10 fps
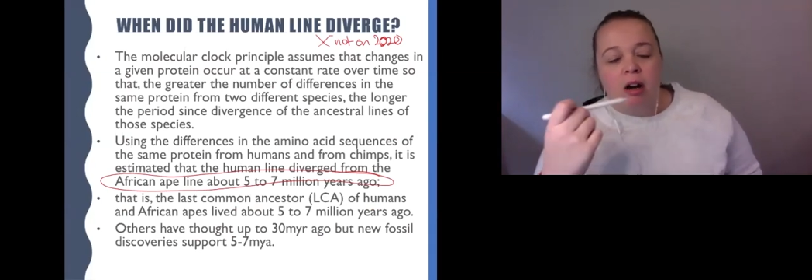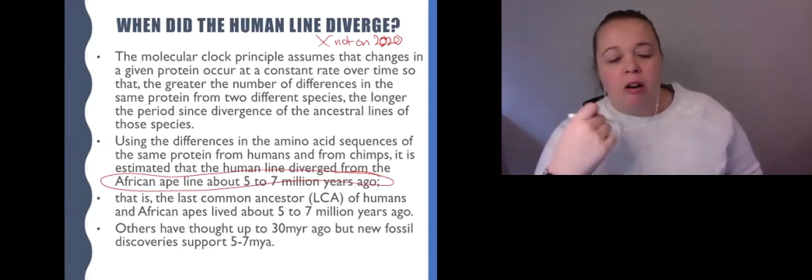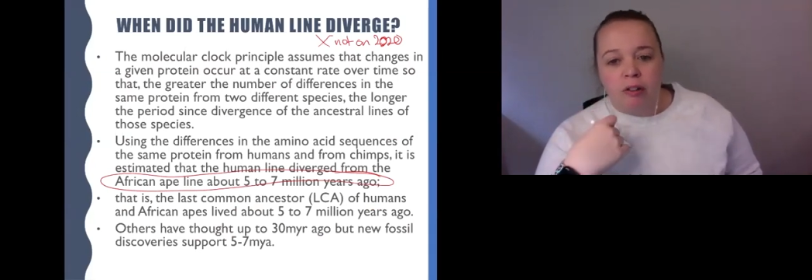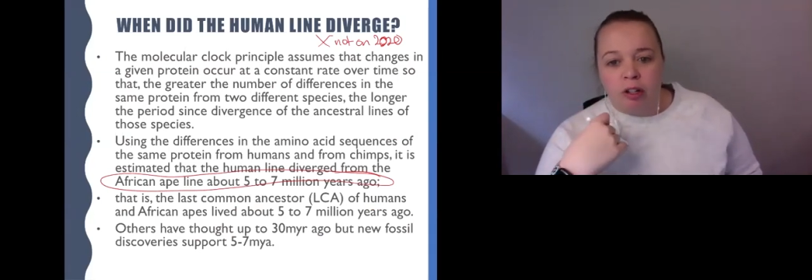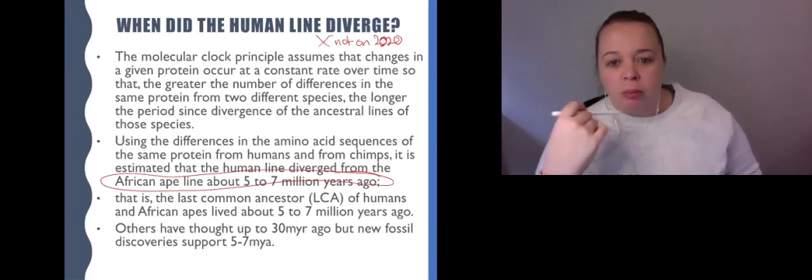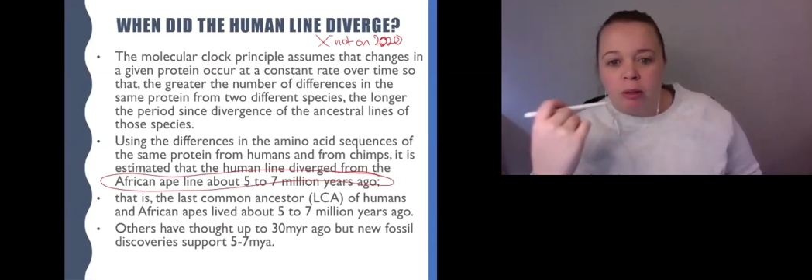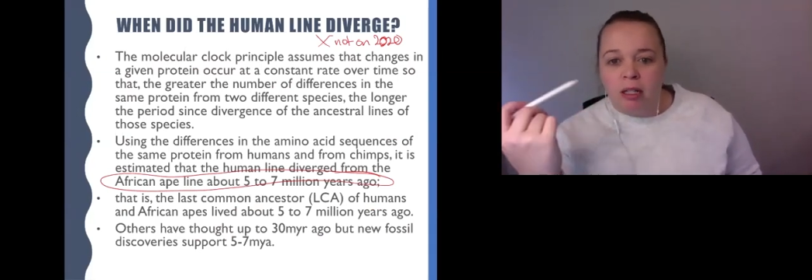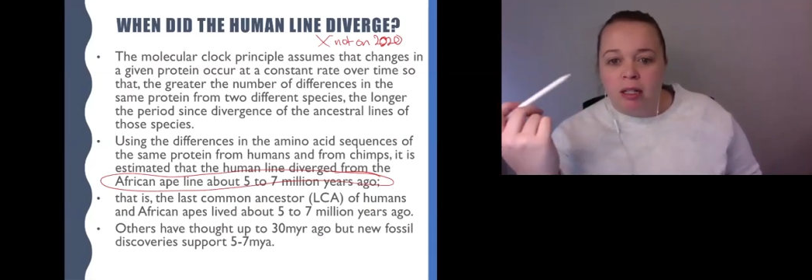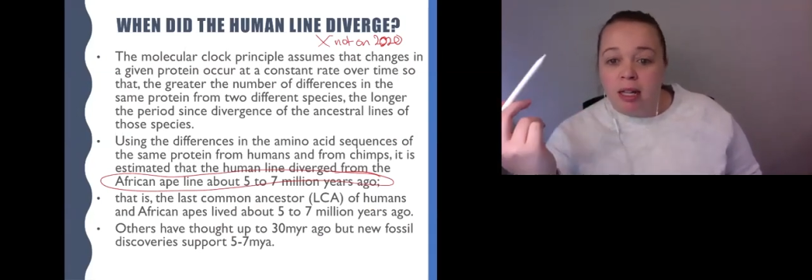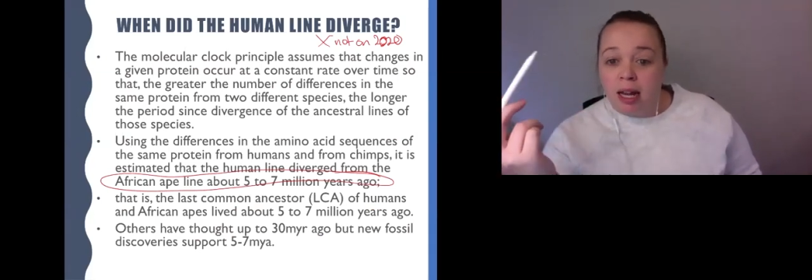of
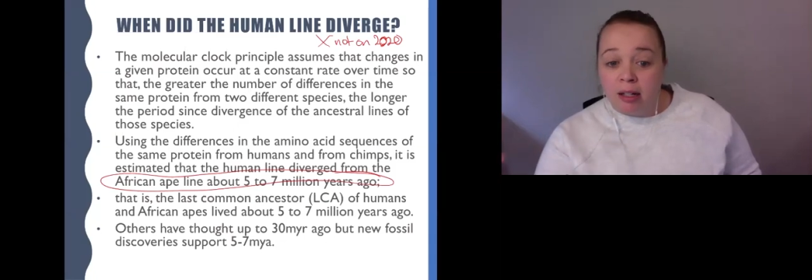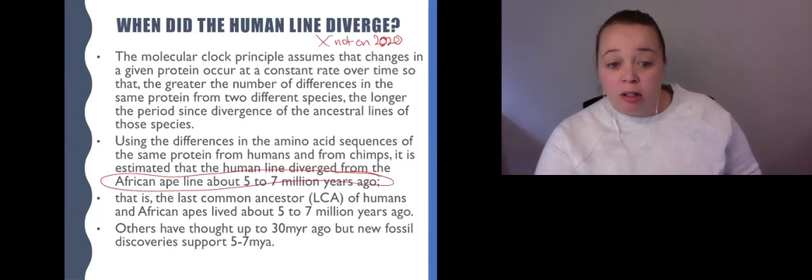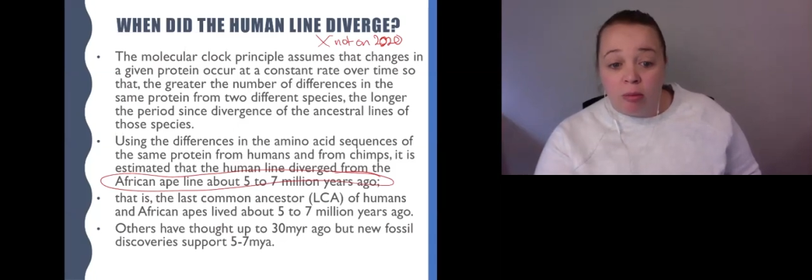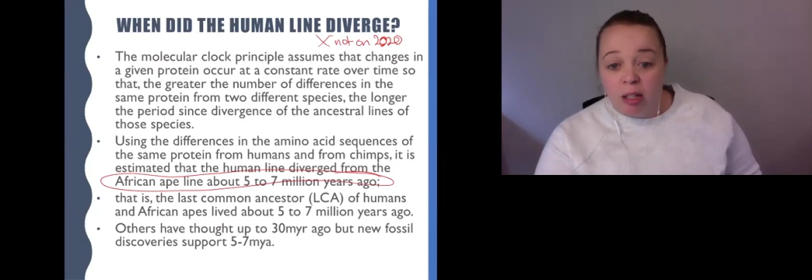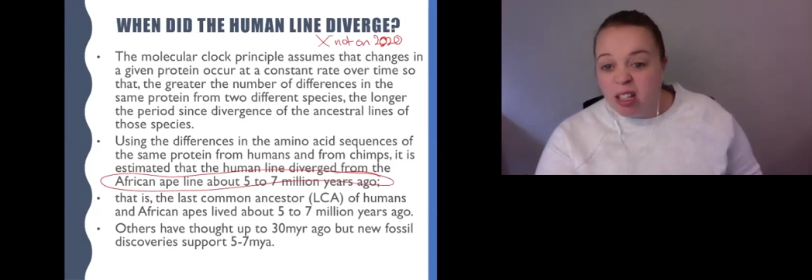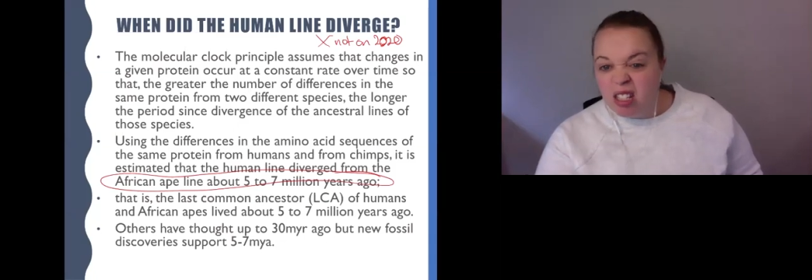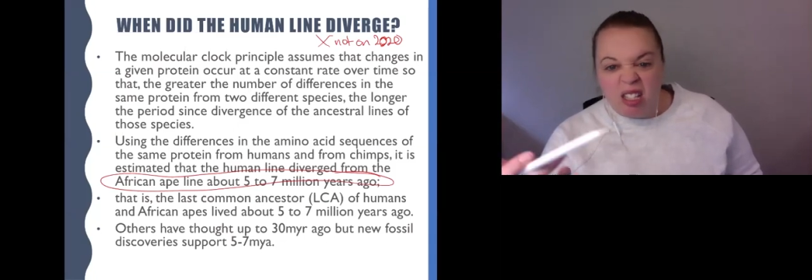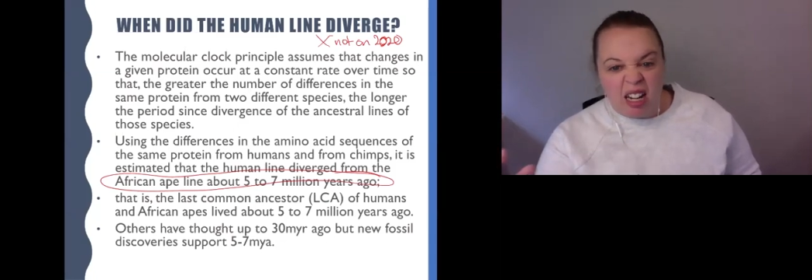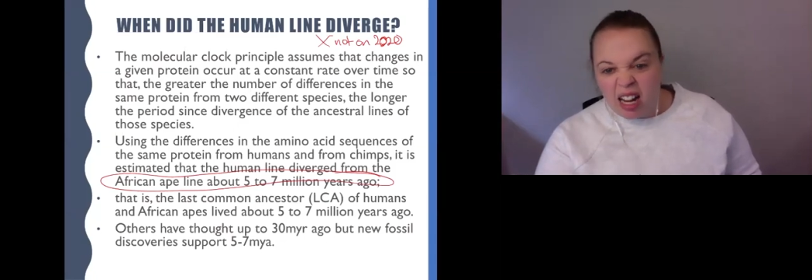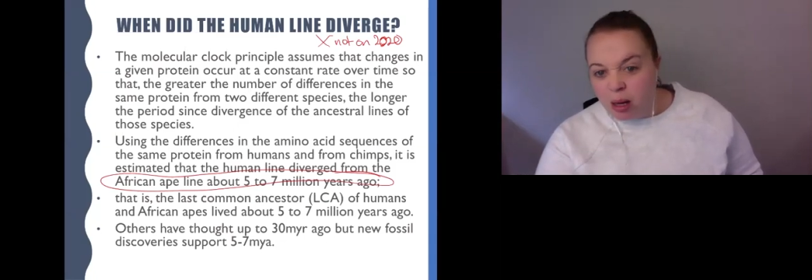humans and
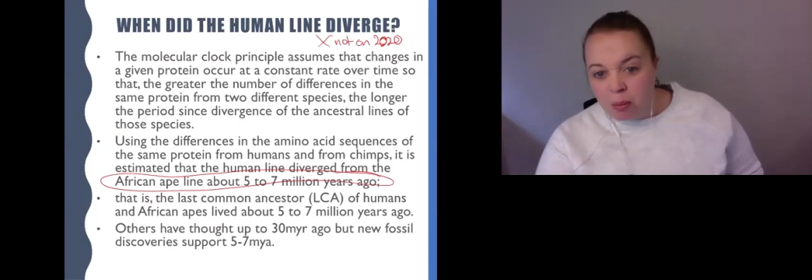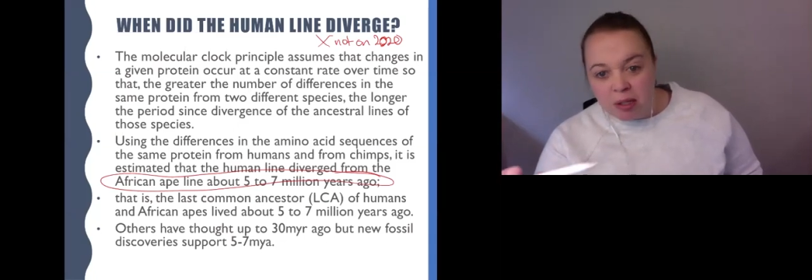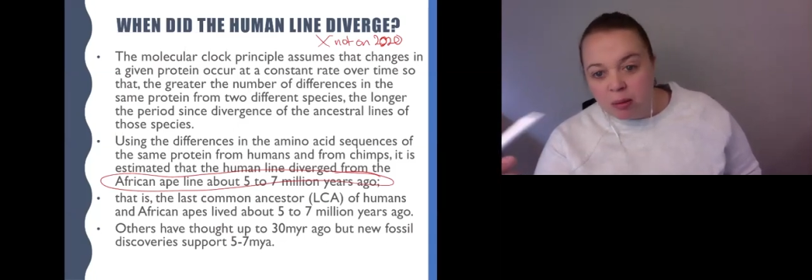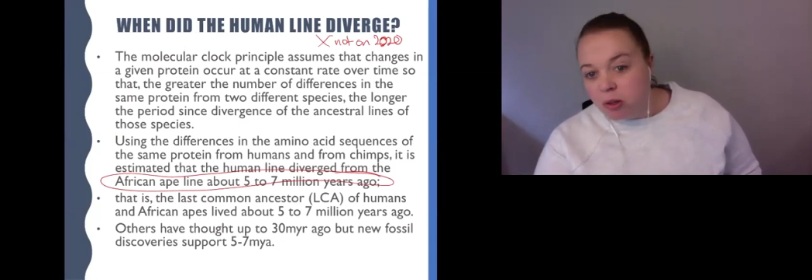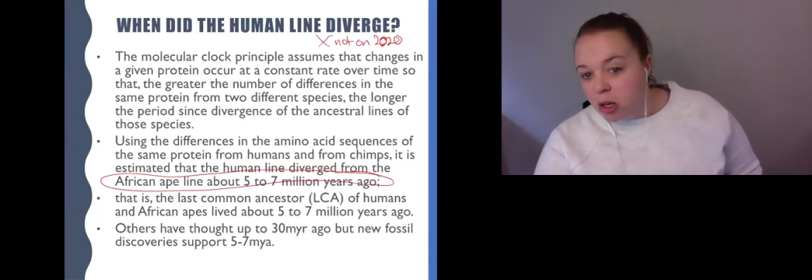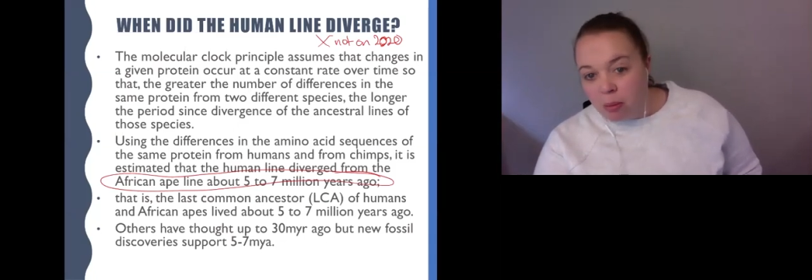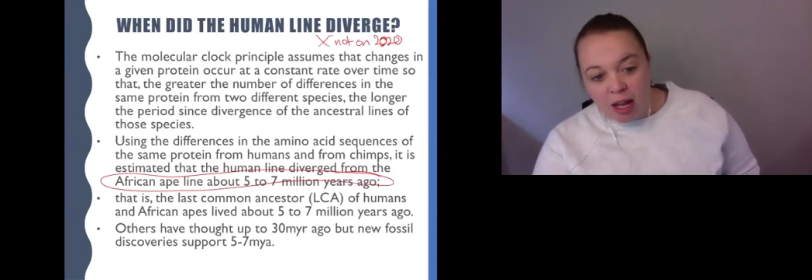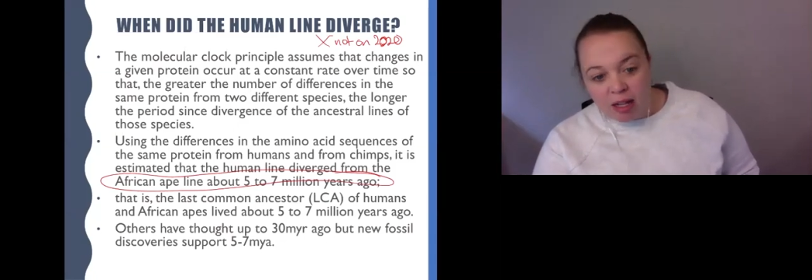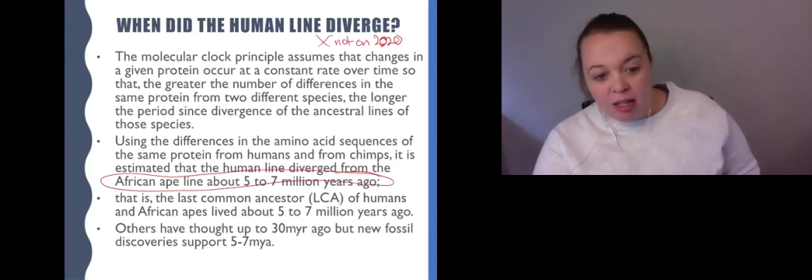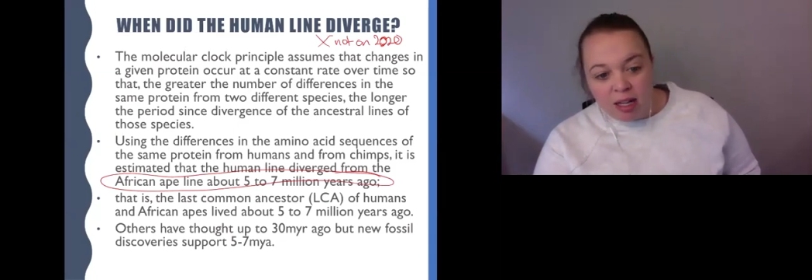gorillas and apes and
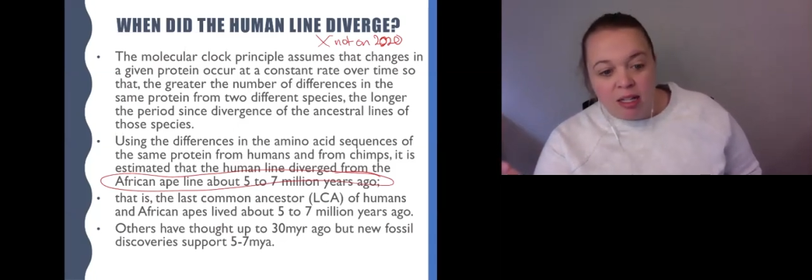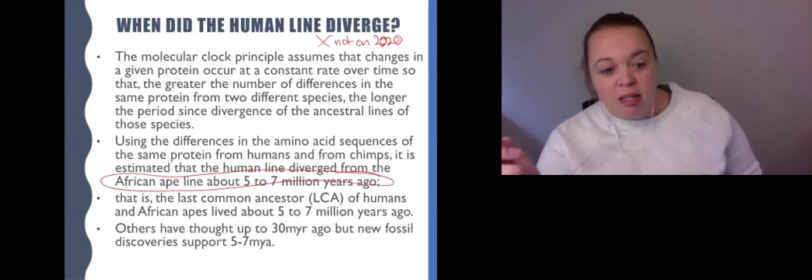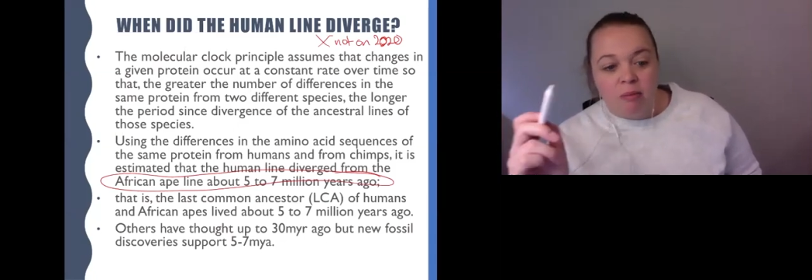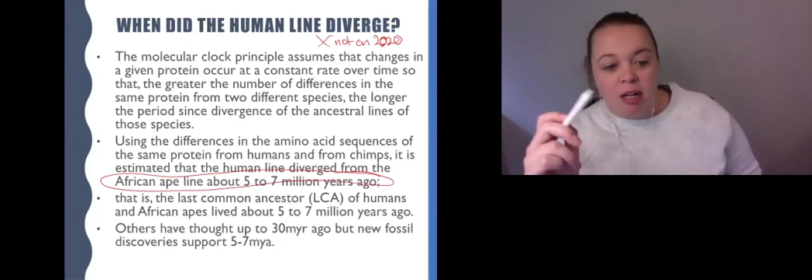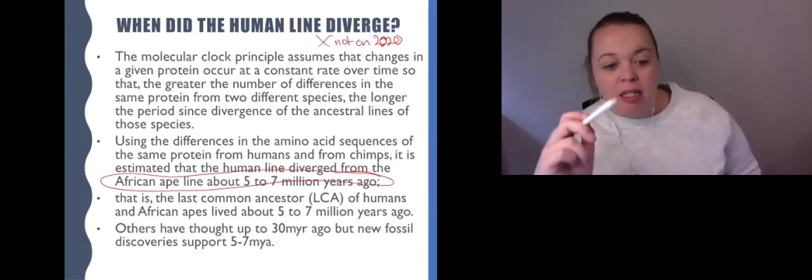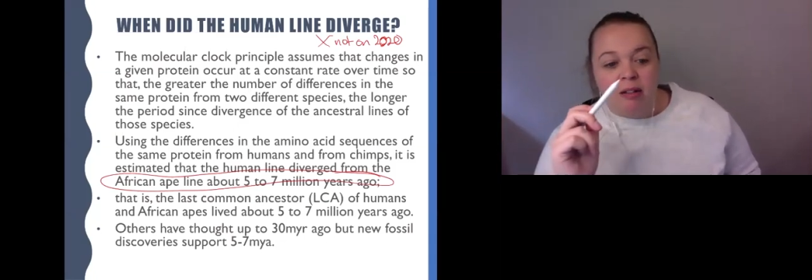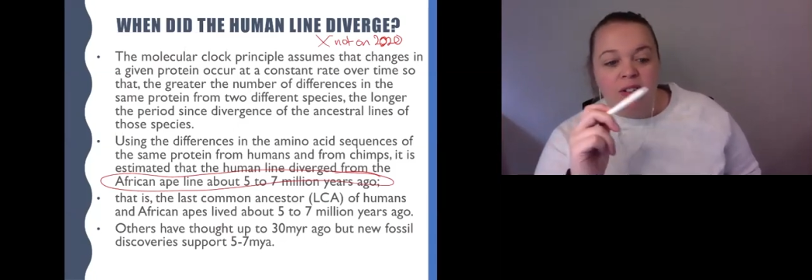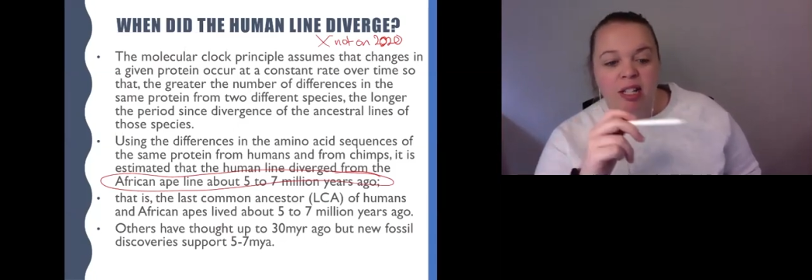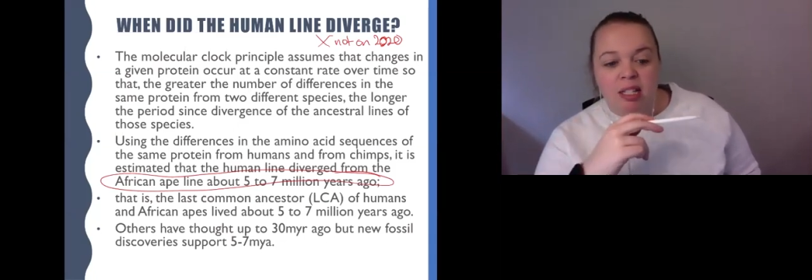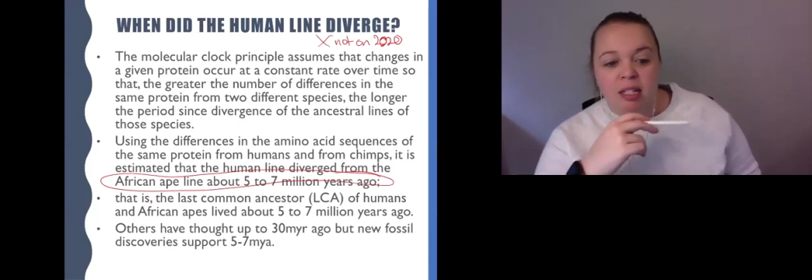chimpanzees, must have
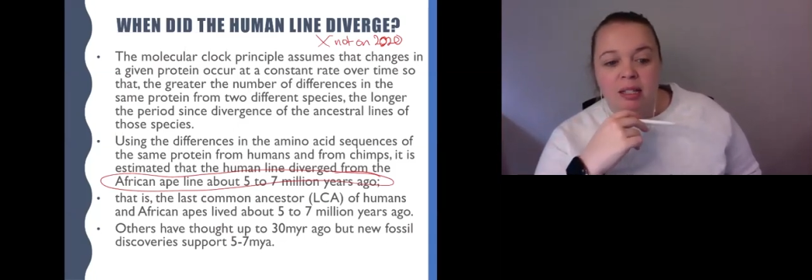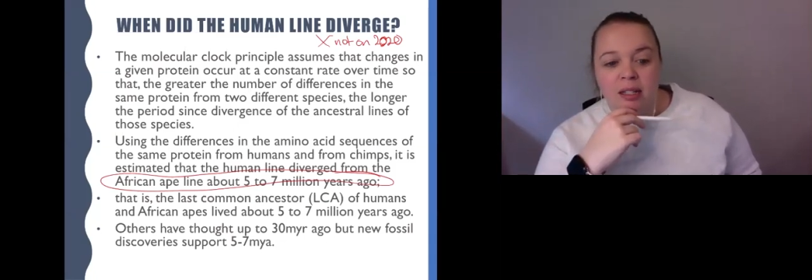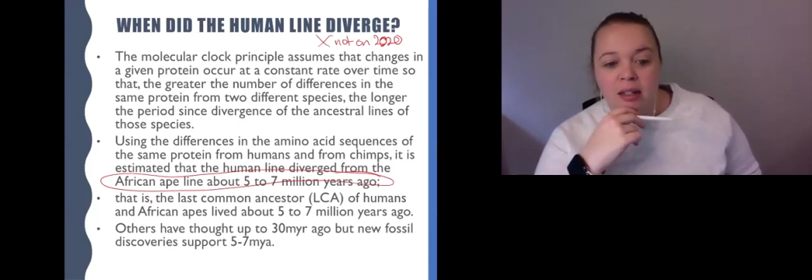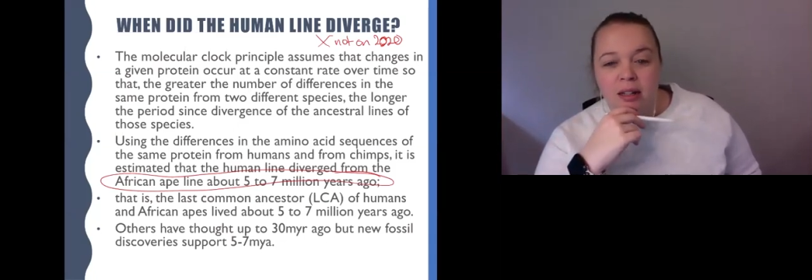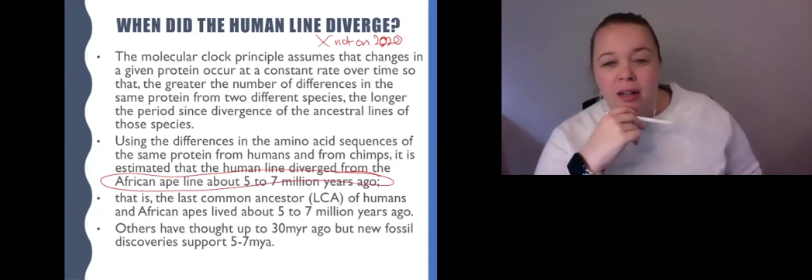existed